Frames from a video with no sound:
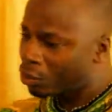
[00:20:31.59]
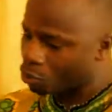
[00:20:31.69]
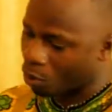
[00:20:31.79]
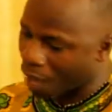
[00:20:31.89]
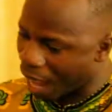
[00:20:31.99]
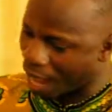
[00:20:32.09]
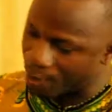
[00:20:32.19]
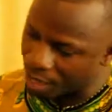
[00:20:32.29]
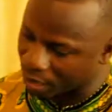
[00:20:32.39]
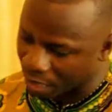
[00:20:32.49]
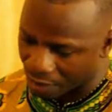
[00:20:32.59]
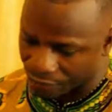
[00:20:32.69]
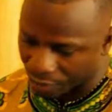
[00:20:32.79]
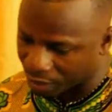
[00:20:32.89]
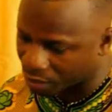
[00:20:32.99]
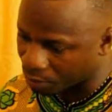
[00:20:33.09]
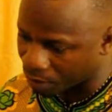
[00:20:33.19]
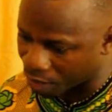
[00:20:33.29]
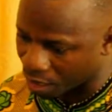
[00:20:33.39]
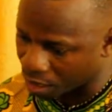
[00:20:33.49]
So I made a very
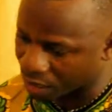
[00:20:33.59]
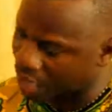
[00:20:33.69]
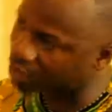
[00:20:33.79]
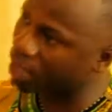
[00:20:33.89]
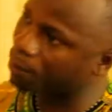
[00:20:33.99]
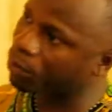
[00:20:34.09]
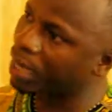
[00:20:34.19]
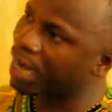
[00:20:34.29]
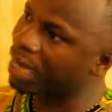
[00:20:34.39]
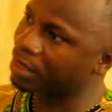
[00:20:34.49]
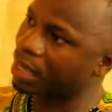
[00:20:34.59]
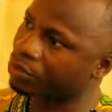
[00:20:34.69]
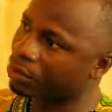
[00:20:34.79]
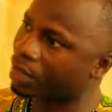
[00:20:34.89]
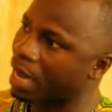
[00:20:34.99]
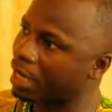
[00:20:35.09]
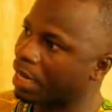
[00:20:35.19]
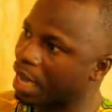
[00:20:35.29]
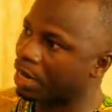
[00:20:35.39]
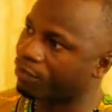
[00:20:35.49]
typical example that, let's assume that in
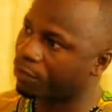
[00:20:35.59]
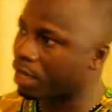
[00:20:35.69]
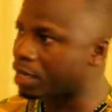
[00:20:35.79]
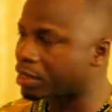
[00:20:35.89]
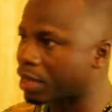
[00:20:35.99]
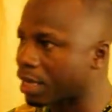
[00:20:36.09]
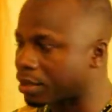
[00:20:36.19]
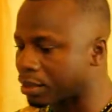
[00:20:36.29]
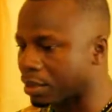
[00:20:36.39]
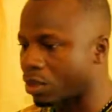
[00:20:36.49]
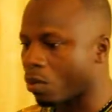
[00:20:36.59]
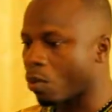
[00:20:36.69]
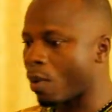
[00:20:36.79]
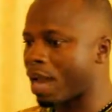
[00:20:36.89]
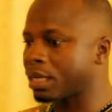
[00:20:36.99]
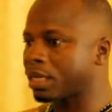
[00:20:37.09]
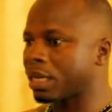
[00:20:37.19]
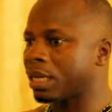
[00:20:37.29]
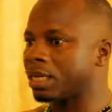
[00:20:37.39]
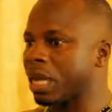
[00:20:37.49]
Ghana, for instance, when
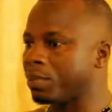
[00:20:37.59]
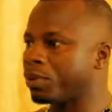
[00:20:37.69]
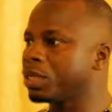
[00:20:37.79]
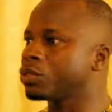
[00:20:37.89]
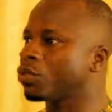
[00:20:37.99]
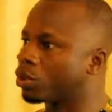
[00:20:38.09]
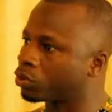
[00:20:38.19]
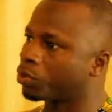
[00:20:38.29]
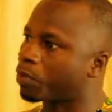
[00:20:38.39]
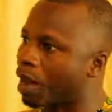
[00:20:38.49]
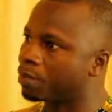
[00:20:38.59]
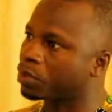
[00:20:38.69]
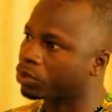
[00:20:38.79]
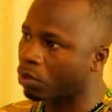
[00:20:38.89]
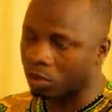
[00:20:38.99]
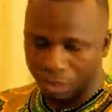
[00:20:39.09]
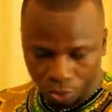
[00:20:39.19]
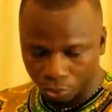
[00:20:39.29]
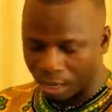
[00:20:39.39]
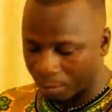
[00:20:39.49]
the police want to publish or
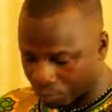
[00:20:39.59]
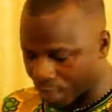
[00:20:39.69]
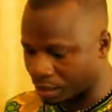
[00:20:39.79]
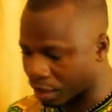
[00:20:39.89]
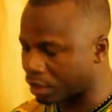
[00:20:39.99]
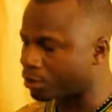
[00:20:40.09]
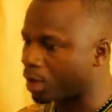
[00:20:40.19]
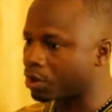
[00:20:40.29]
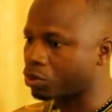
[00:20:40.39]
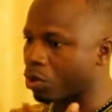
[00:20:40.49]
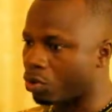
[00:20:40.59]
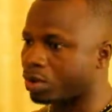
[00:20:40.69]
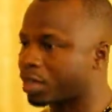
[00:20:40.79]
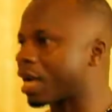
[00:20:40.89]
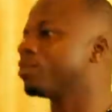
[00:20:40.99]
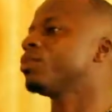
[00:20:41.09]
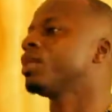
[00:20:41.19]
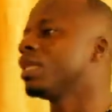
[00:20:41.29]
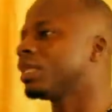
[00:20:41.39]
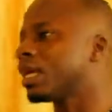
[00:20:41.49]
issue a press statement on
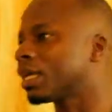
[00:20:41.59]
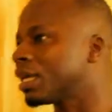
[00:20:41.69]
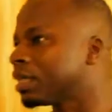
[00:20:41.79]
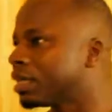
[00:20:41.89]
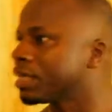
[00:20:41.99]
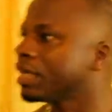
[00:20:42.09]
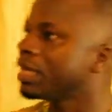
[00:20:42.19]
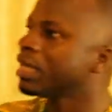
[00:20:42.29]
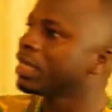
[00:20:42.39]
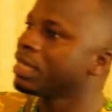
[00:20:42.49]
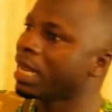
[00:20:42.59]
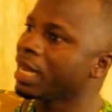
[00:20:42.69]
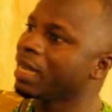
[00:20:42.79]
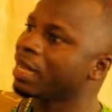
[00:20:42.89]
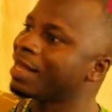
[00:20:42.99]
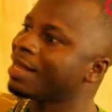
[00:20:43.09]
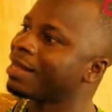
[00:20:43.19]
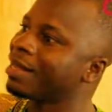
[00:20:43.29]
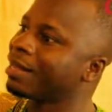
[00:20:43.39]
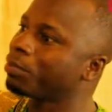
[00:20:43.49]
crime-related cases, they
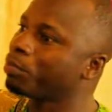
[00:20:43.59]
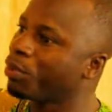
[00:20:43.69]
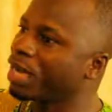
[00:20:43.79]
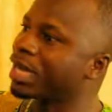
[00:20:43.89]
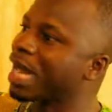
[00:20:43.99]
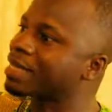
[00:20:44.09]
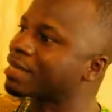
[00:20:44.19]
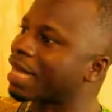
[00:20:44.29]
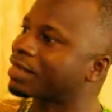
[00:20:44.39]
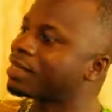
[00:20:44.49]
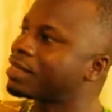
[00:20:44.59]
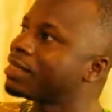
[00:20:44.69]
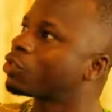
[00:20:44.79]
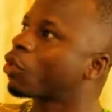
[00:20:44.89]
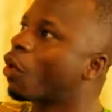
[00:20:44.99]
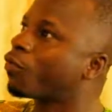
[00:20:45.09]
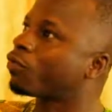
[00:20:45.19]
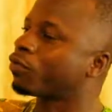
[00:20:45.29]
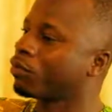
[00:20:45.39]
bring a statistics of